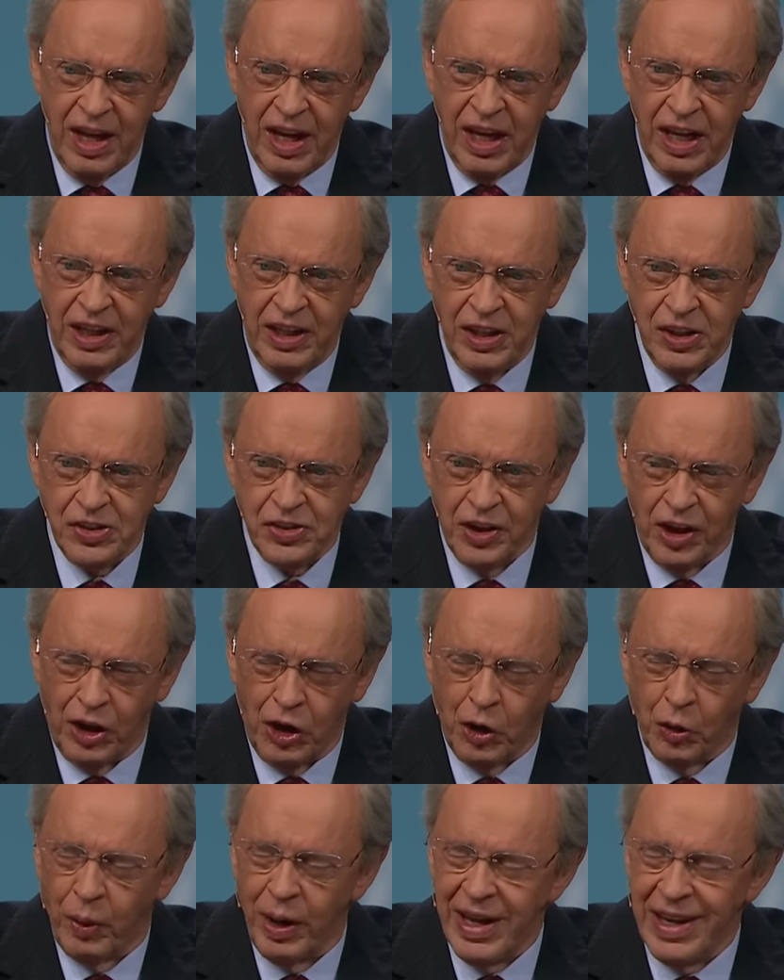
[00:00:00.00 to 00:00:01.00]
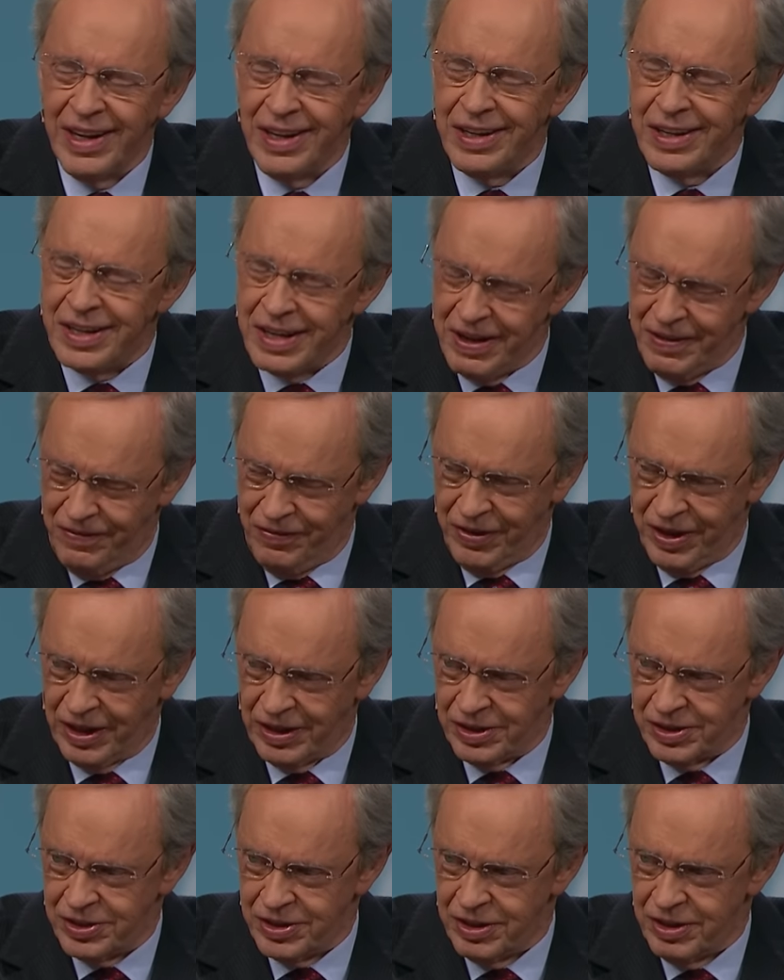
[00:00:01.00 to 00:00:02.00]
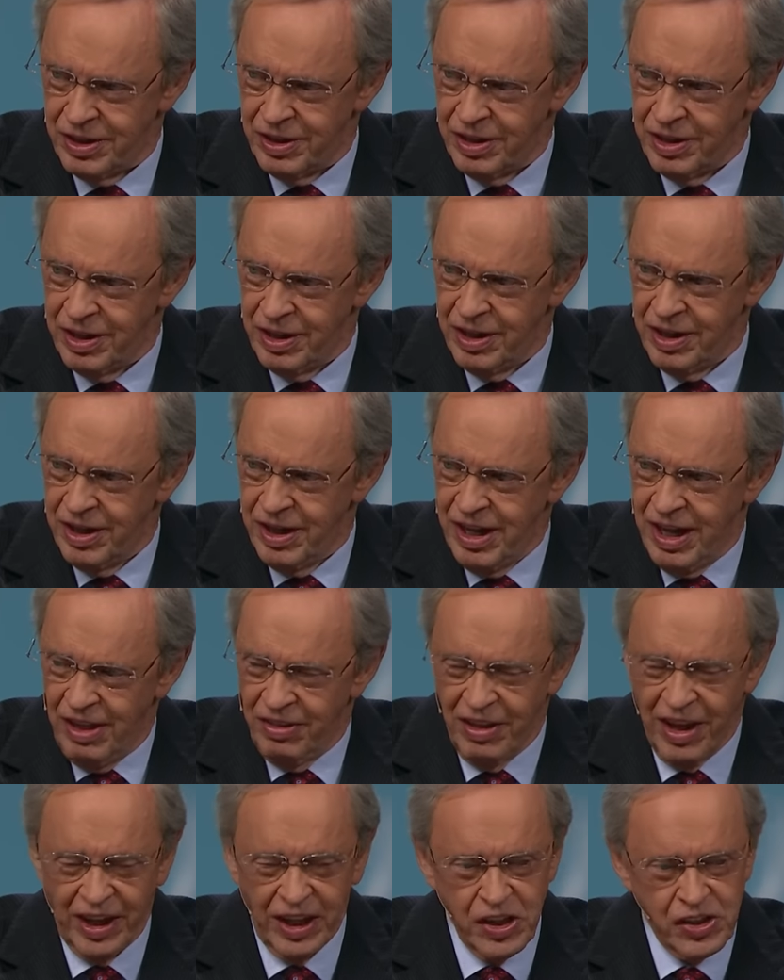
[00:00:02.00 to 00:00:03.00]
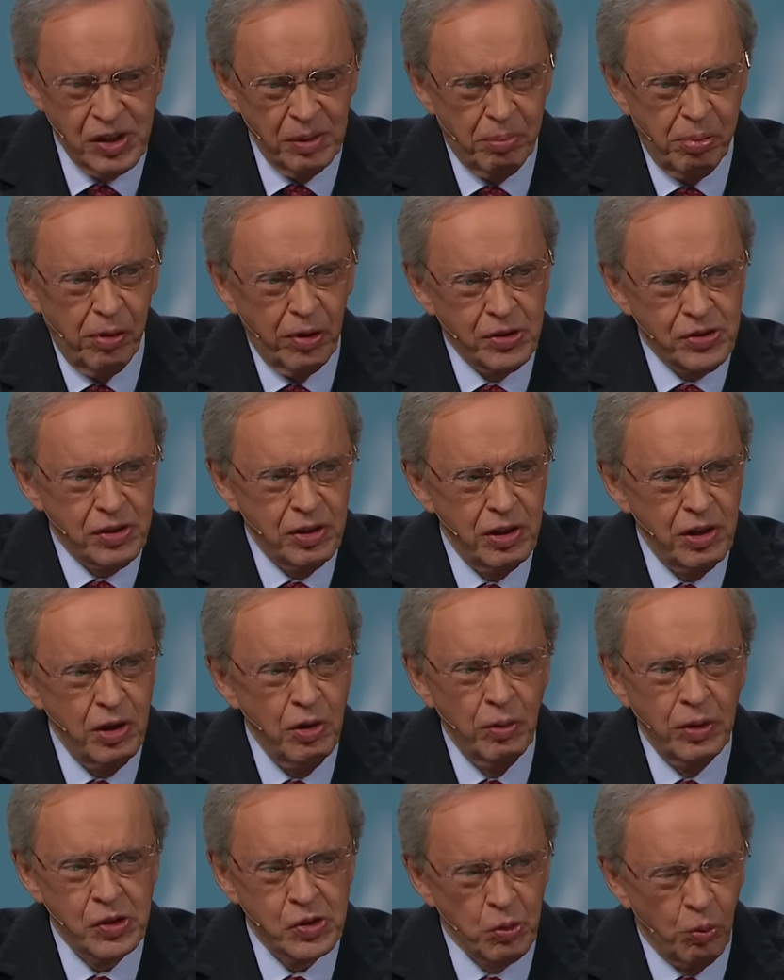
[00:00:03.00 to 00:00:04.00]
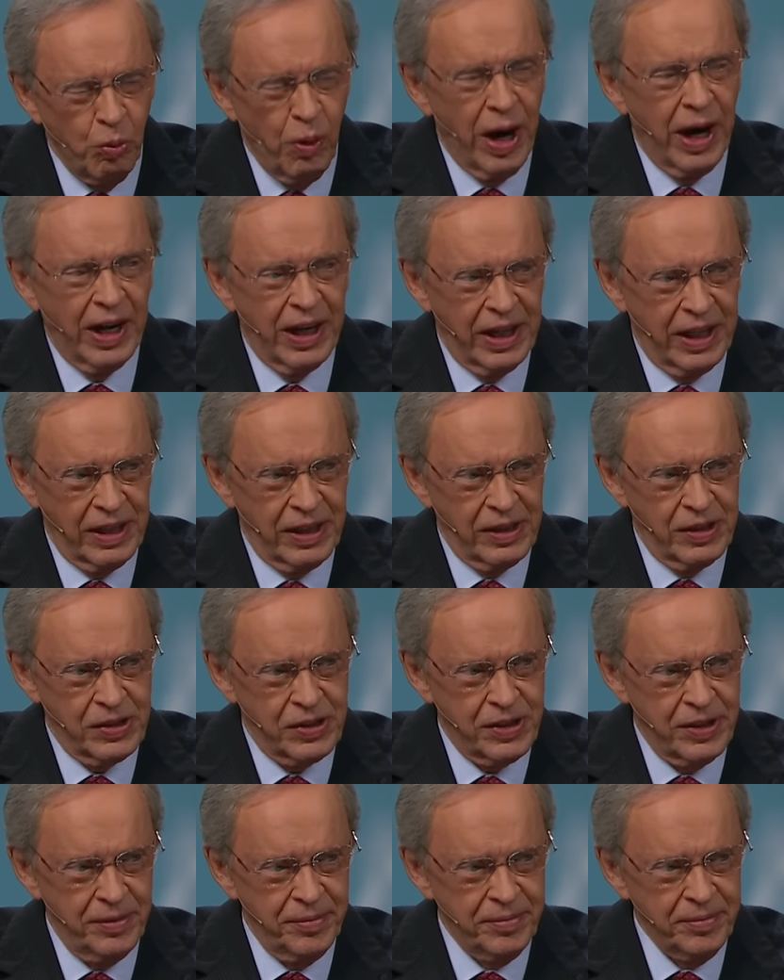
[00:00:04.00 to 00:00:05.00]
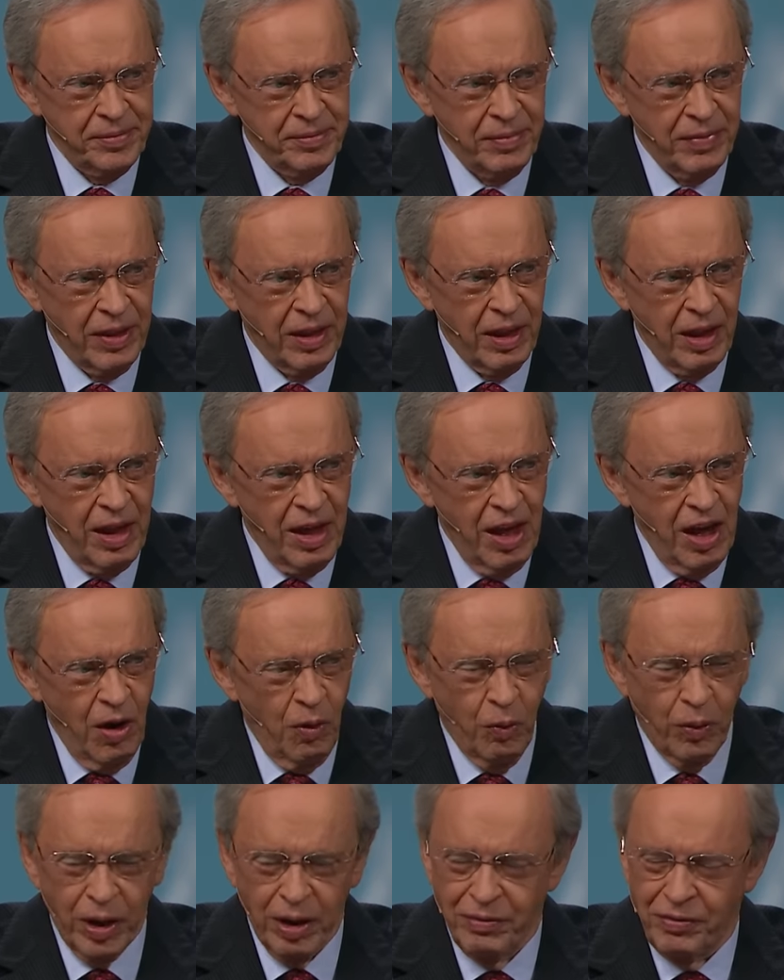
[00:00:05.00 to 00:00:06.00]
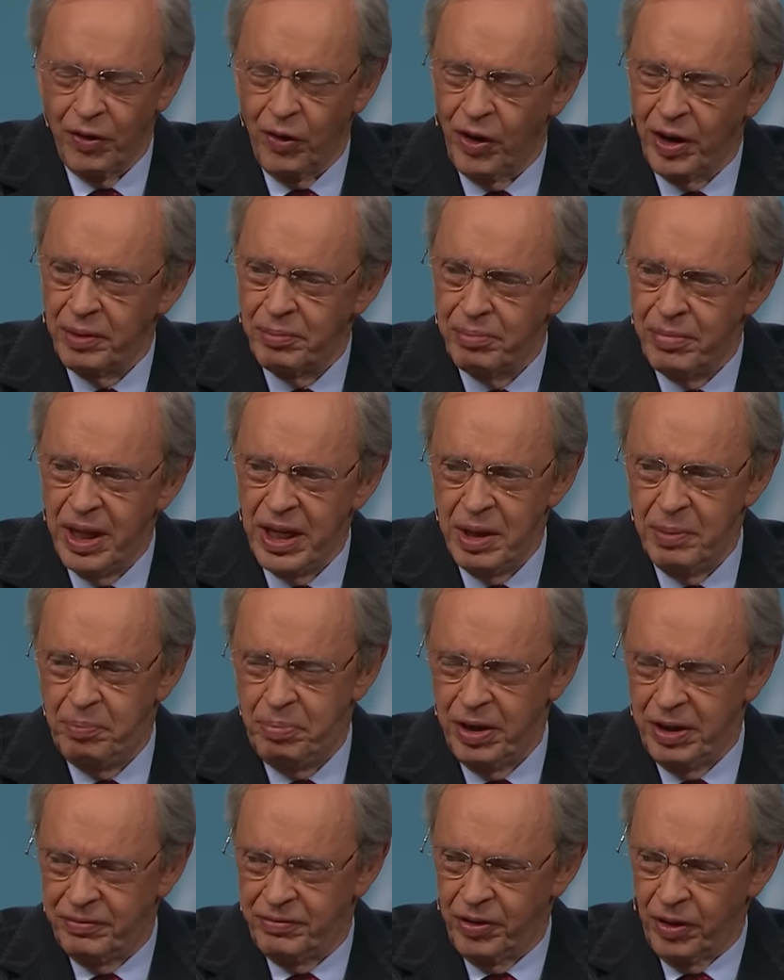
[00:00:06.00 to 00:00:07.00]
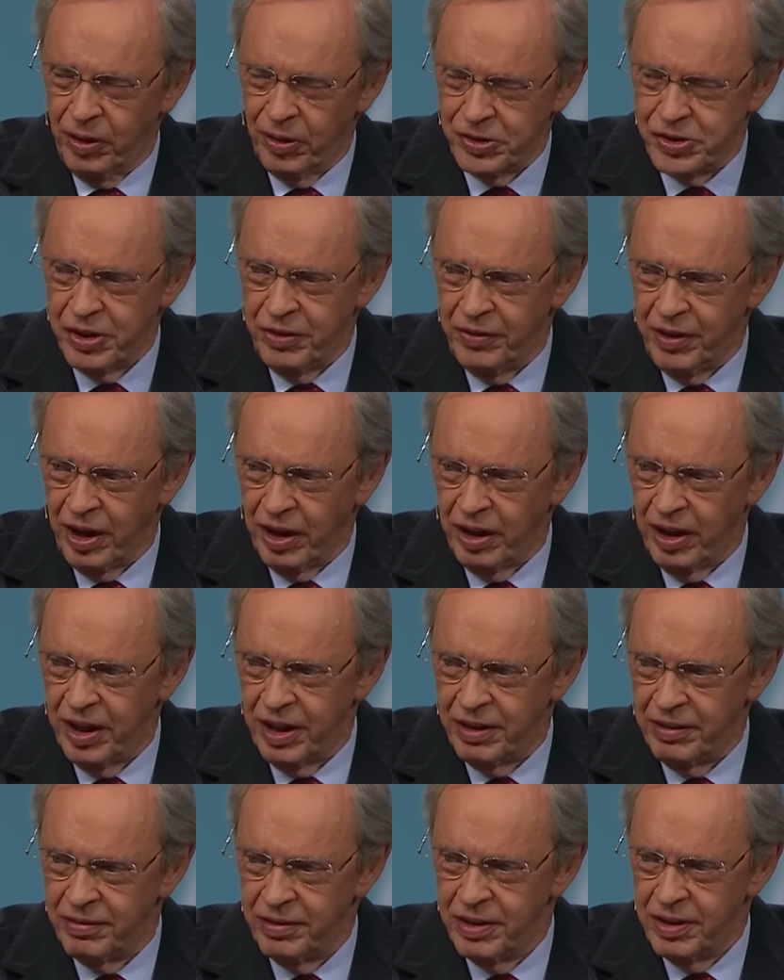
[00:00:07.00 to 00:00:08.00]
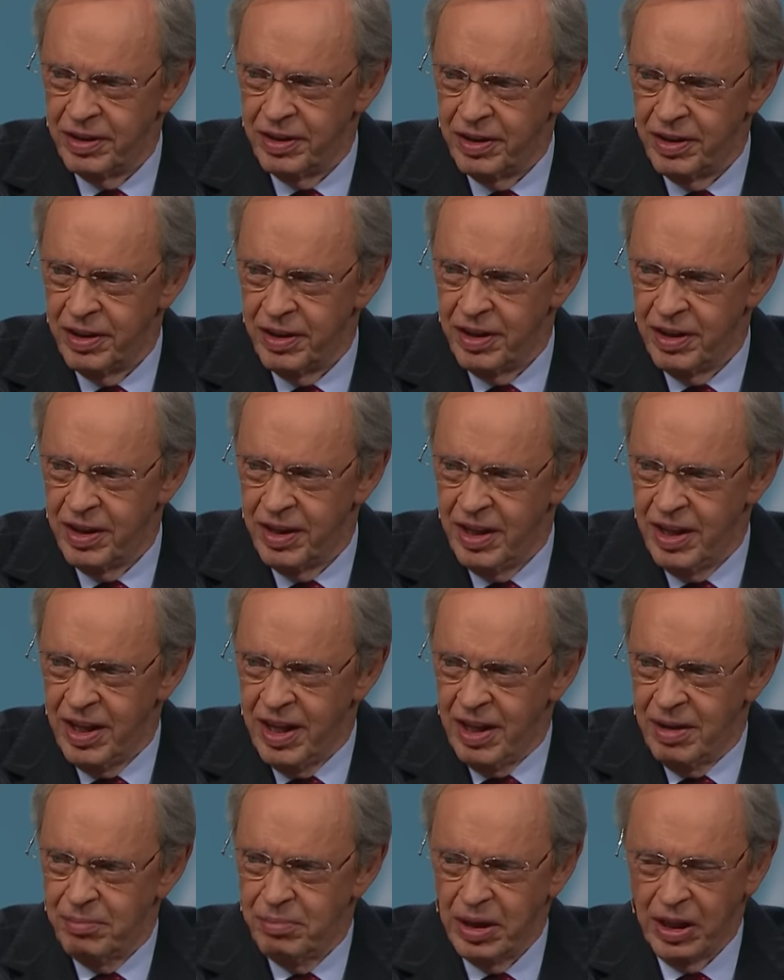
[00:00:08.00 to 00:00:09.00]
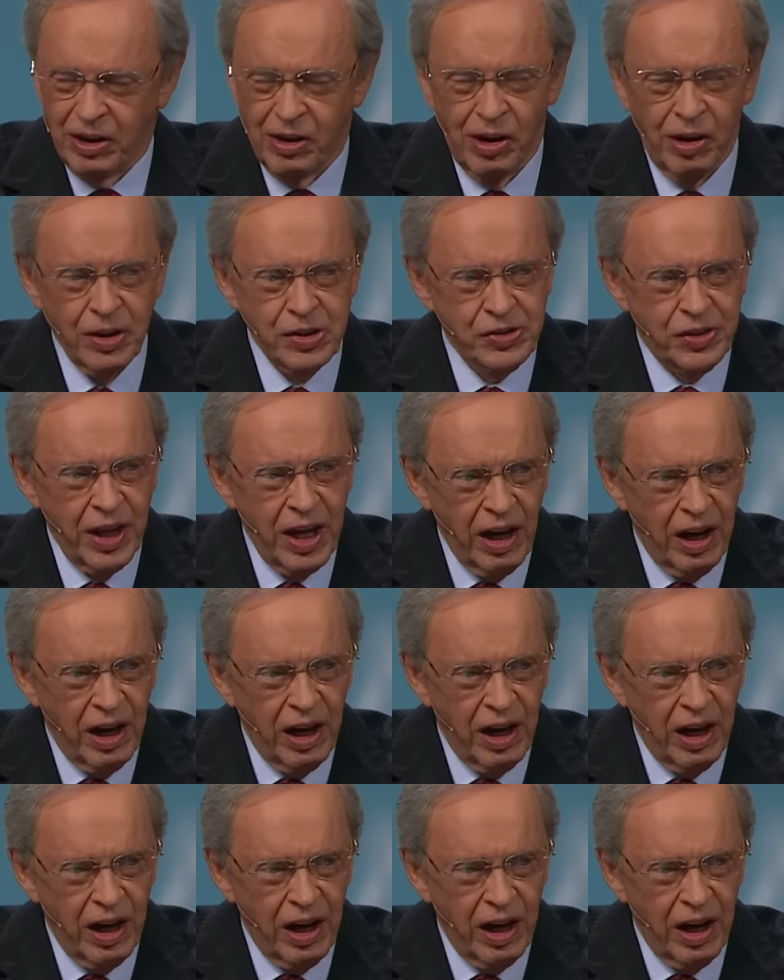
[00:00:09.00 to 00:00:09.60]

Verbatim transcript: It is the great defense. That is, the person who is wise will avoid many pitfalls in their life because they